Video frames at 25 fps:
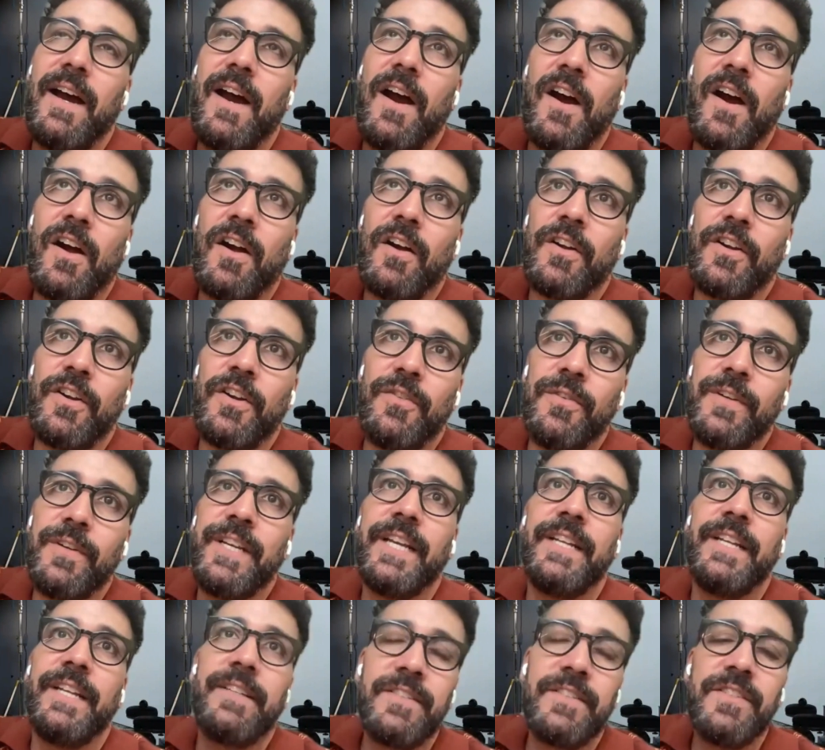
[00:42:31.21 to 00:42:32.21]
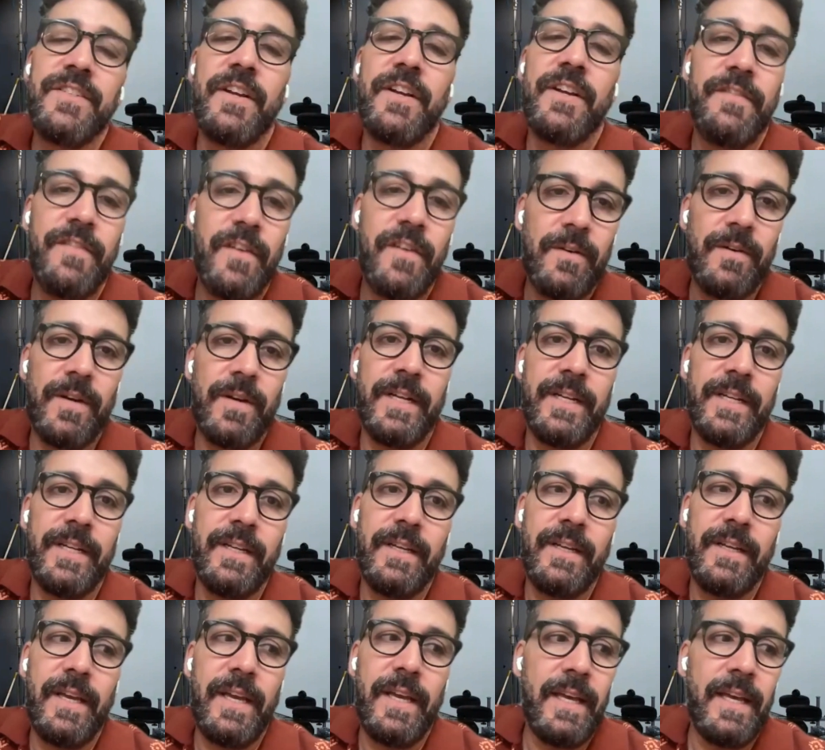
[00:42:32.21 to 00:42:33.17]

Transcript: are creating stuff already.